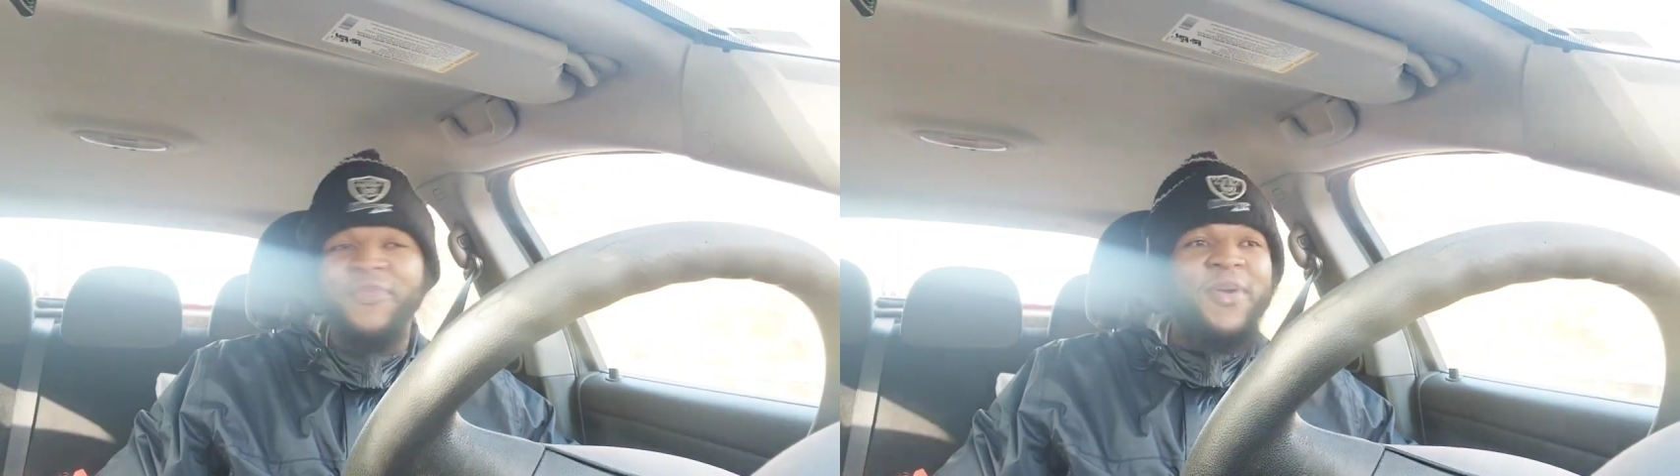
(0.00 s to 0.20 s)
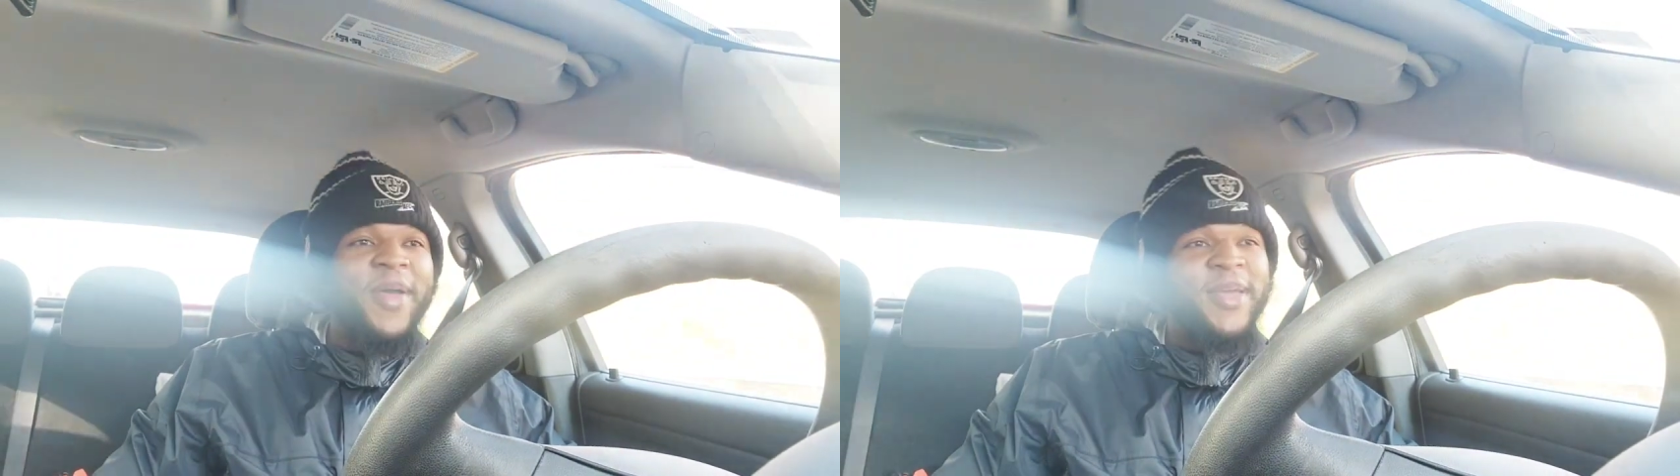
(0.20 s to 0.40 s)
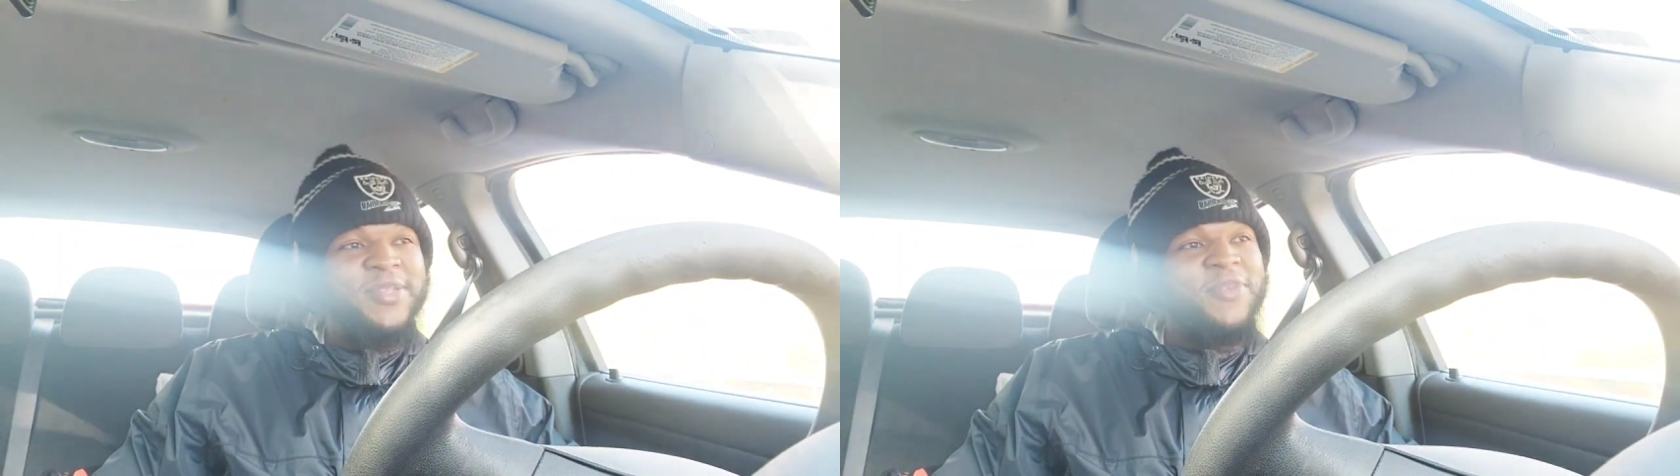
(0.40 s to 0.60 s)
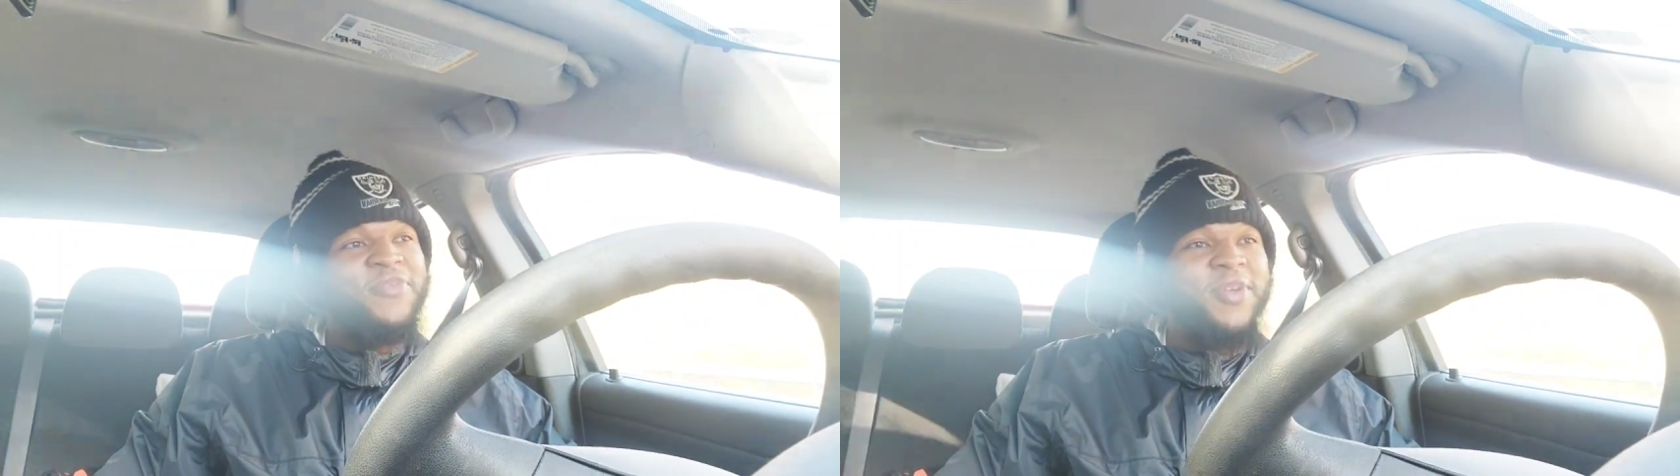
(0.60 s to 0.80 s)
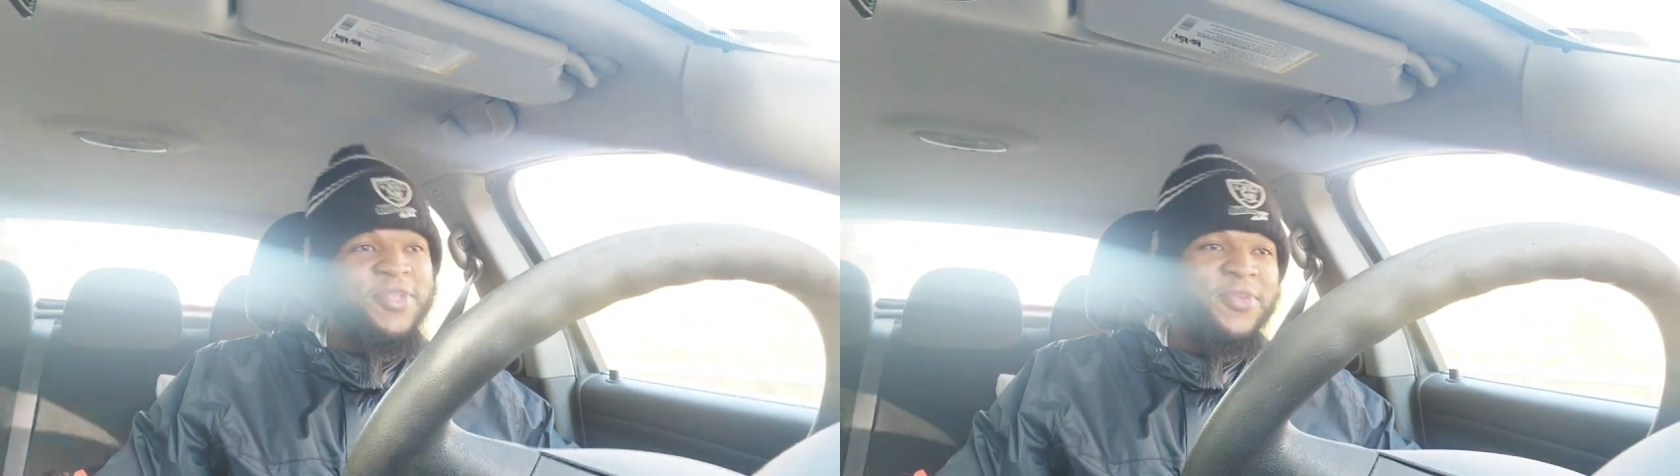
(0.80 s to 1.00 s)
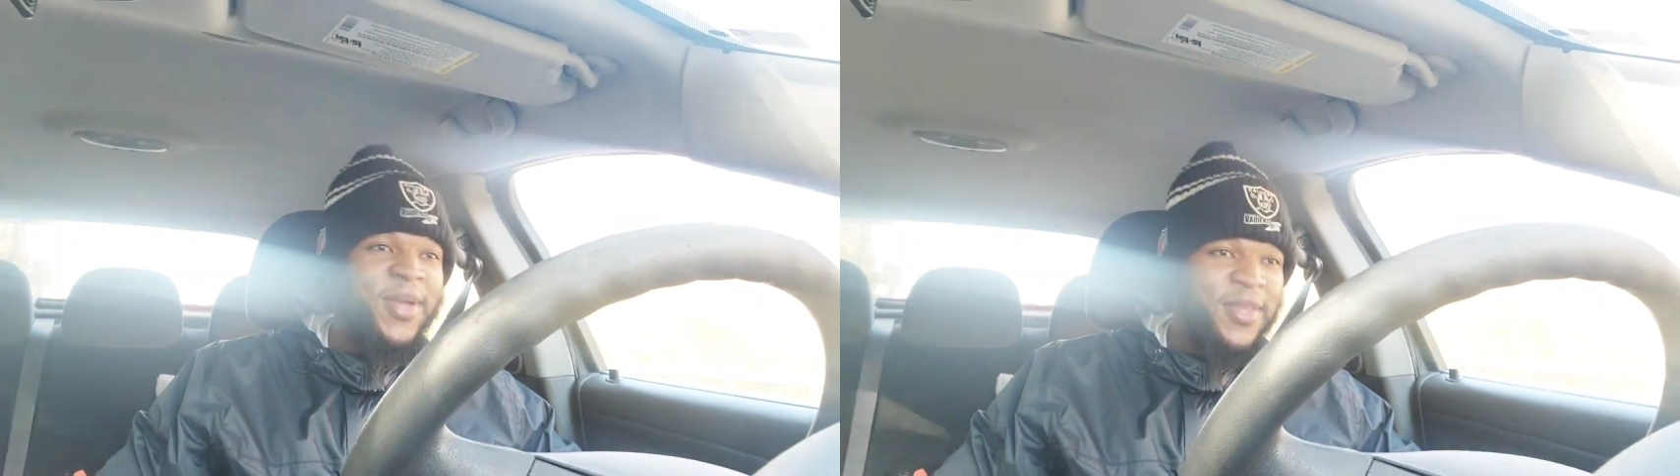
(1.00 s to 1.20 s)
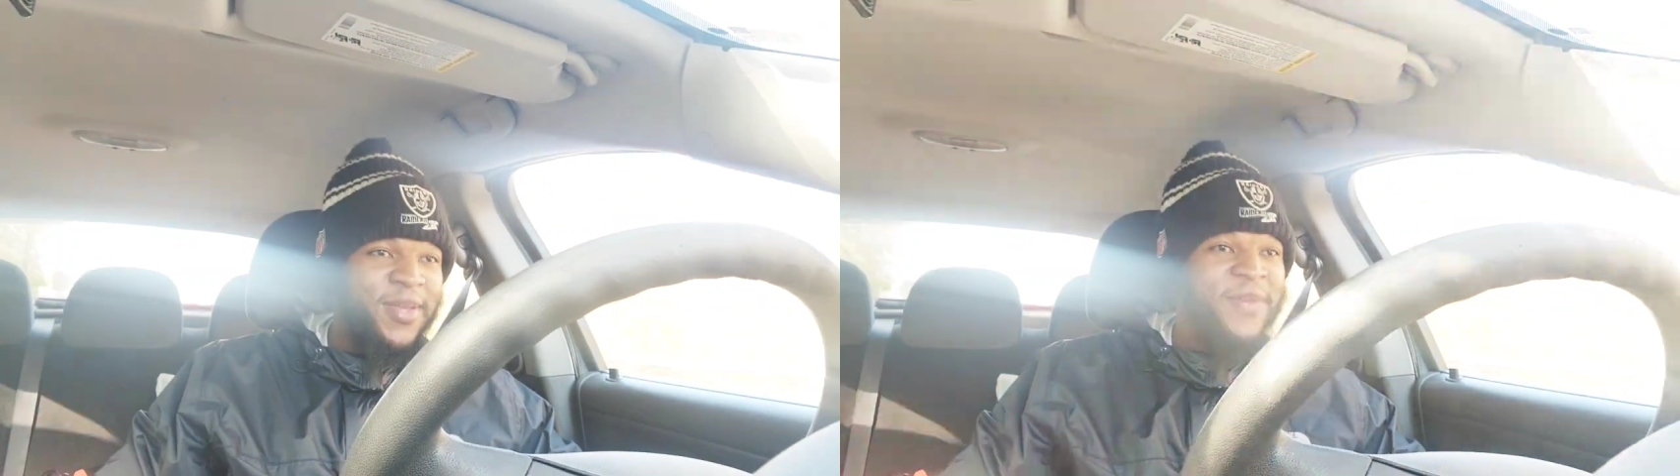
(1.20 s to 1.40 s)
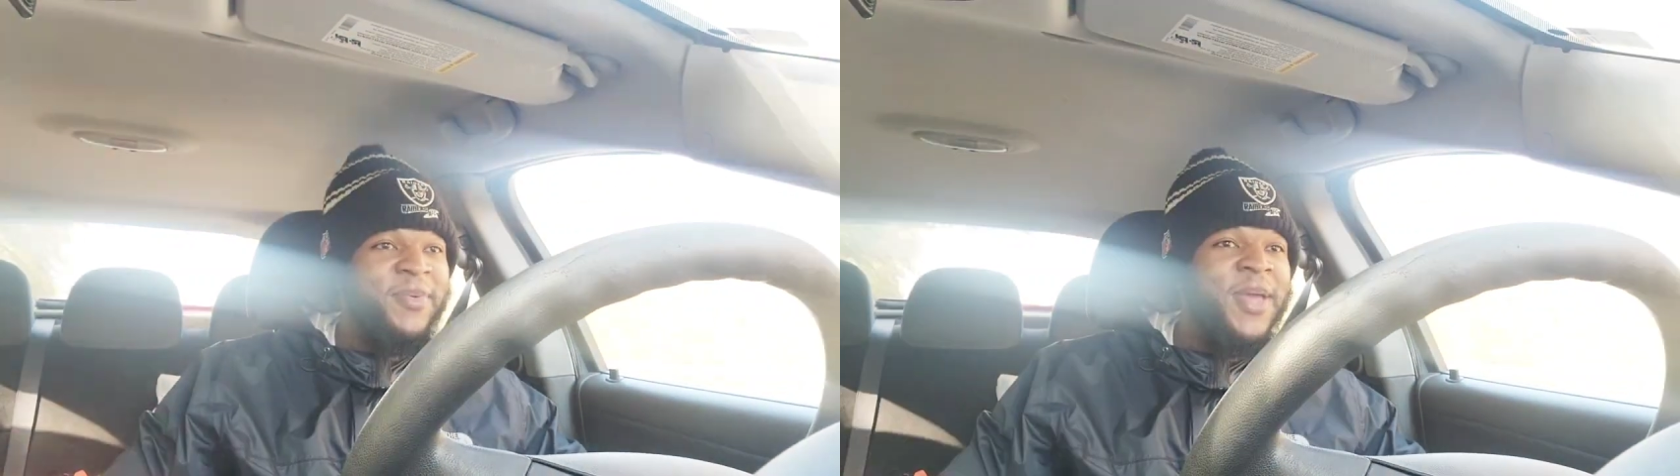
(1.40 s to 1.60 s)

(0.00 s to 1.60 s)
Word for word: if your ex confronts you at the?